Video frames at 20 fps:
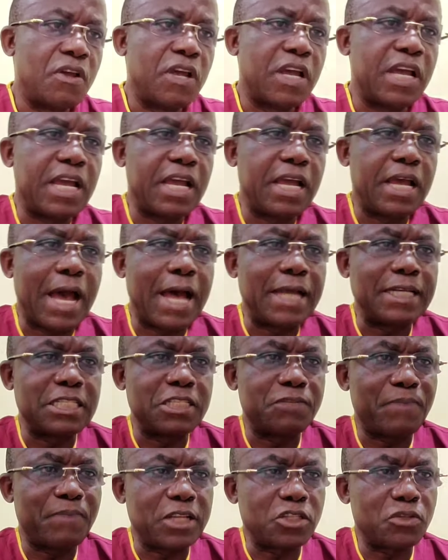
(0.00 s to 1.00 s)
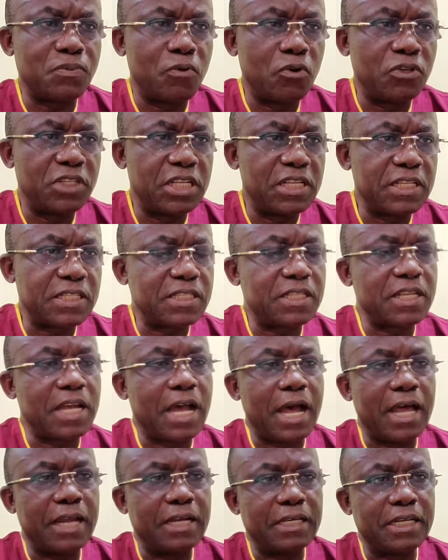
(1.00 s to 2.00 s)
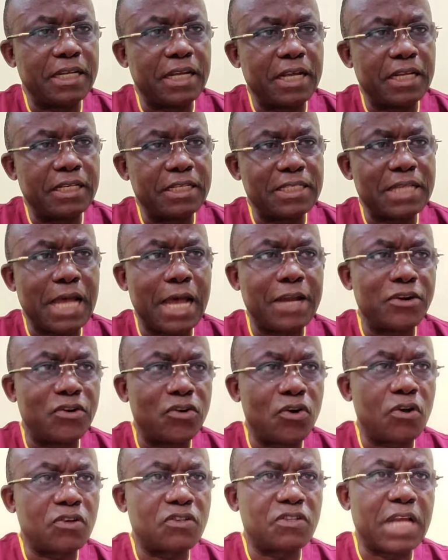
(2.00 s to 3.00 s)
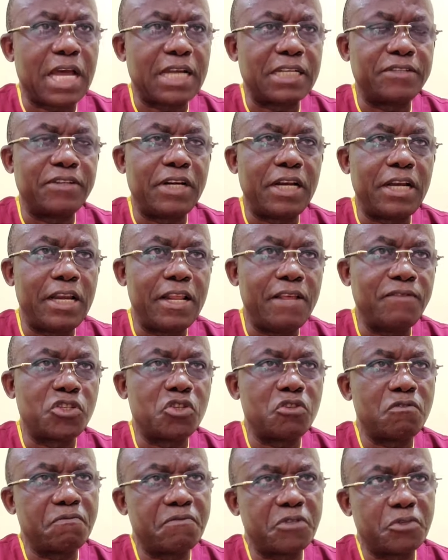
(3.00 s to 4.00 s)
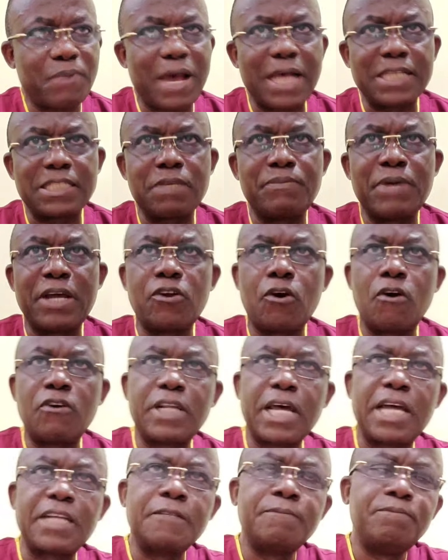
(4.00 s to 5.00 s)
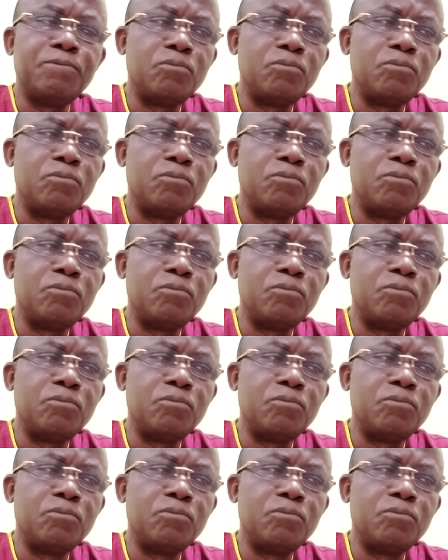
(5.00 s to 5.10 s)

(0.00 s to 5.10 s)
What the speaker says: antispasmodics, and these are drugs that relieve spasm and all that.